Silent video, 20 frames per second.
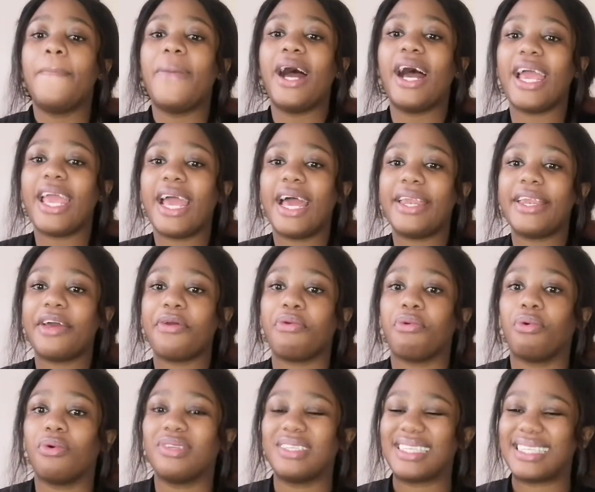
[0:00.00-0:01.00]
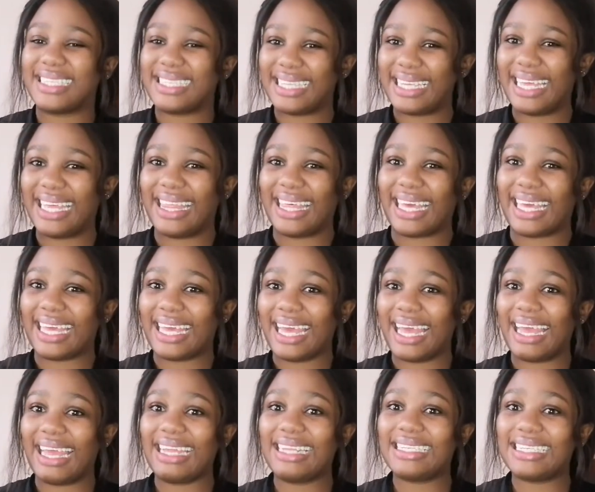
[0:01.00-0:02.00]
Payana, you will see the
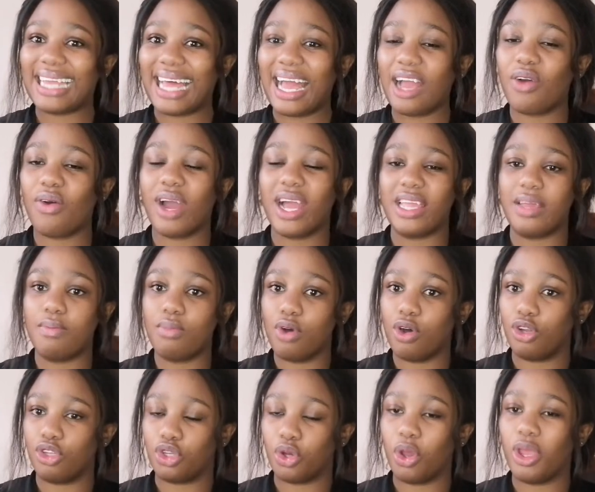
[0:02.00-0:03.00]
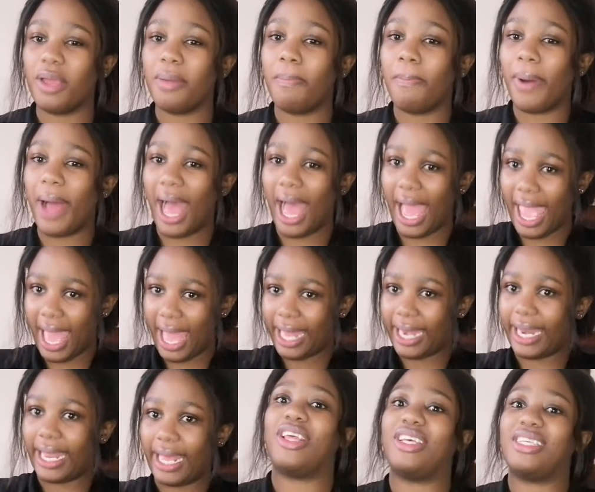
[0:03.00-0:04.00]
truck when you motor
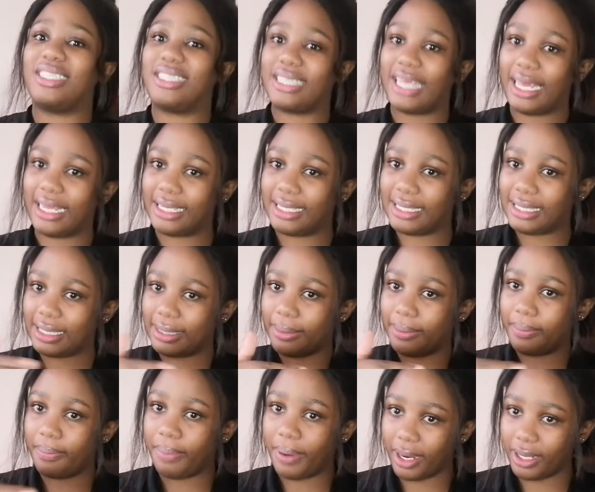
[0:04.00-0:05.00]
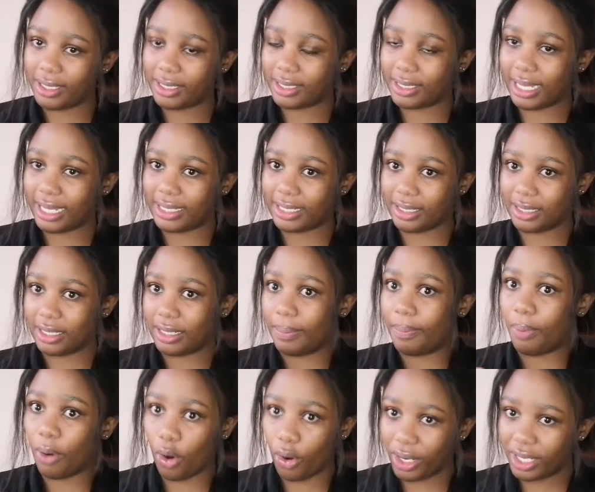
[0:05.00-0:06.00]
Payana the starting
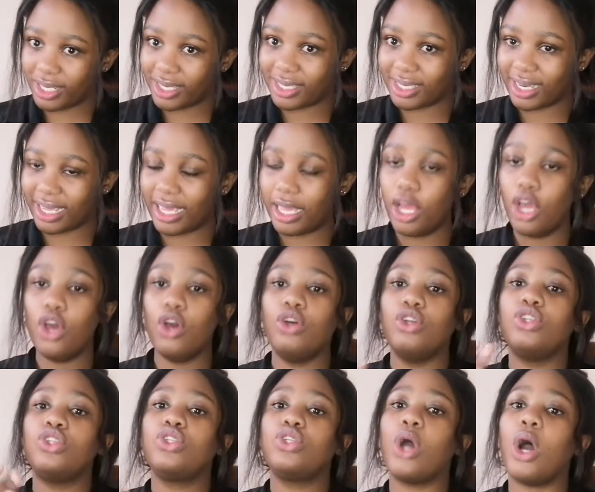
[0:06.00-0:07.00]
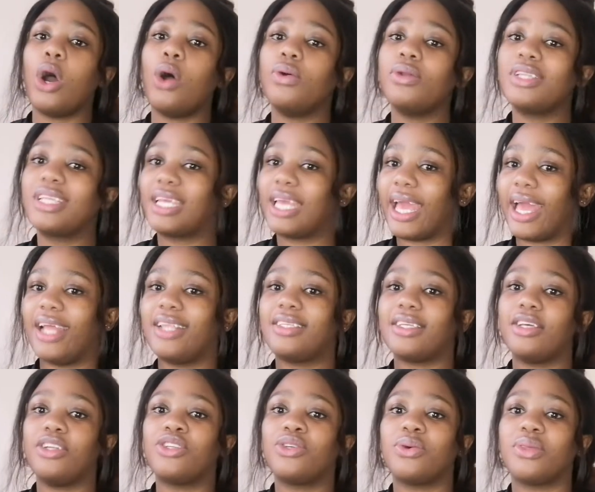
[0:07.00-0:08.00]
point. Don't get
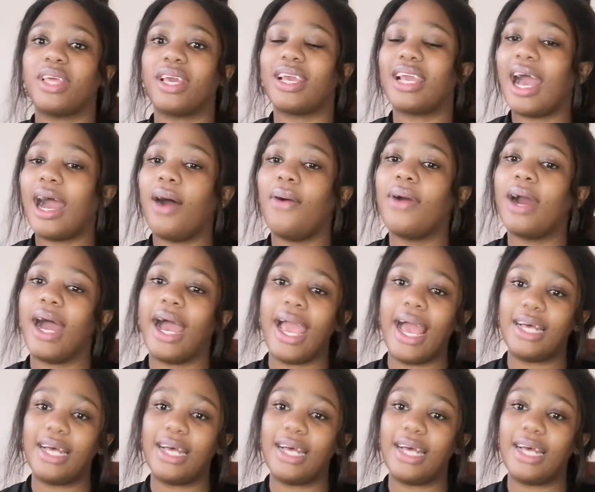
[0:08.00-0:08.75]
into the car.